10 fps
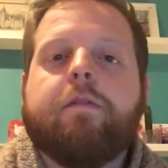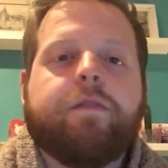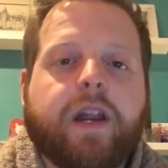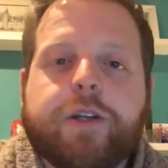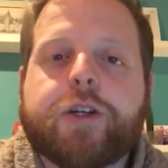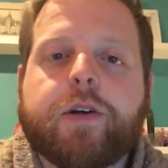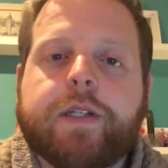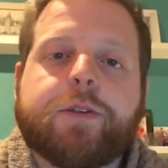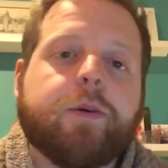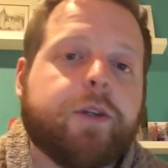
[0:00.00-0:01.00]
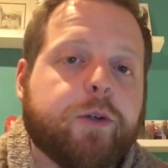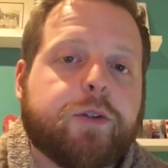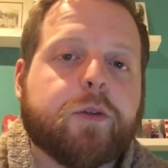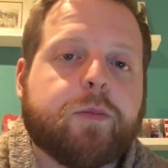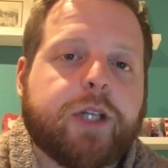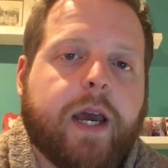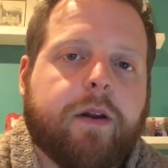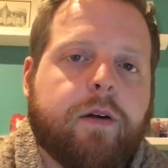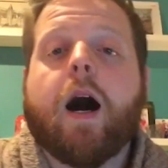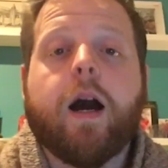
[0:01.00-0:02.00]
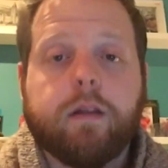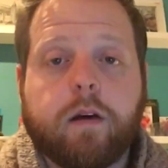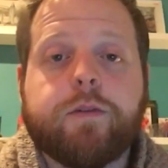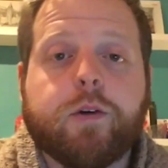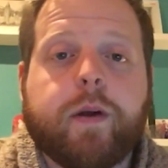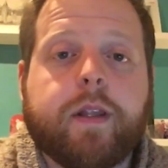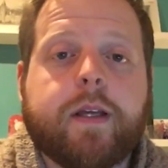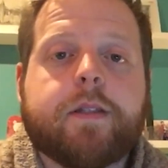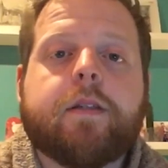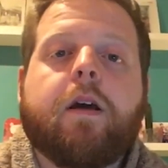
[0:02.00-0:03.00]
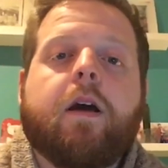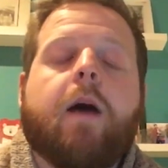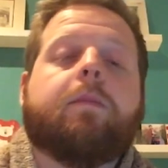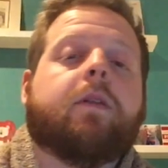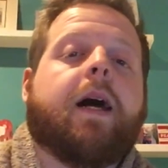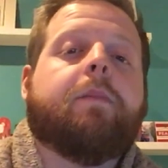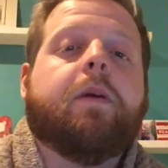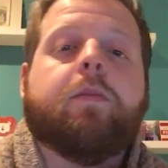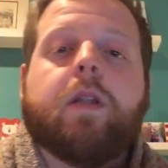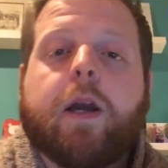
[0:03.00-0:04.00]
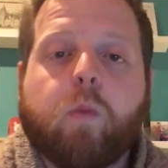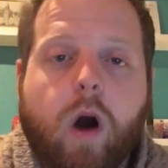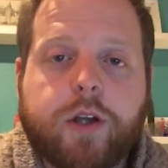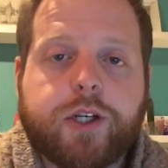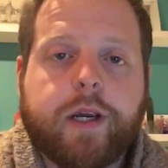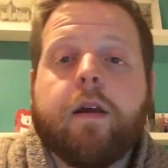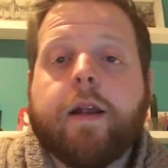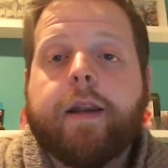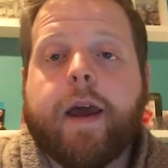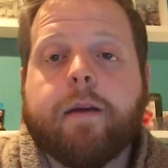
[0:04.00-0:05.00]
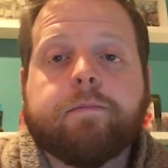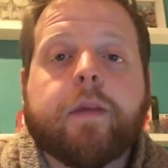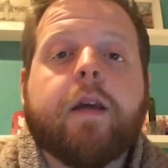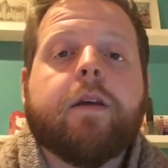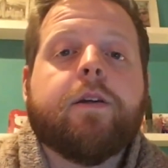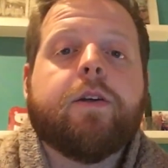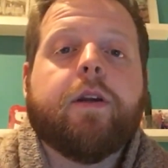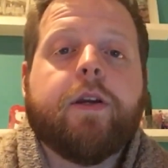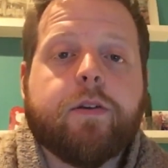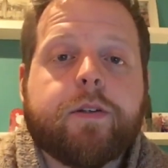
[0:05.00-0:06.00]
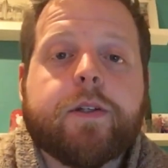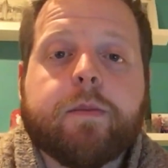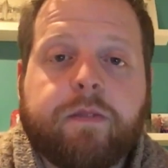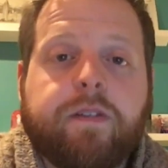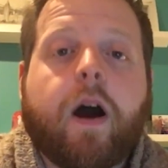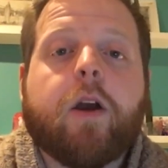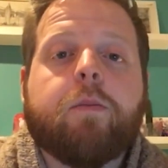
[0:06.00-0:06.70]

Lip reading: venture into a YouTube channel. I love doing this. I'm glad people like watching. And hey, here's to some fire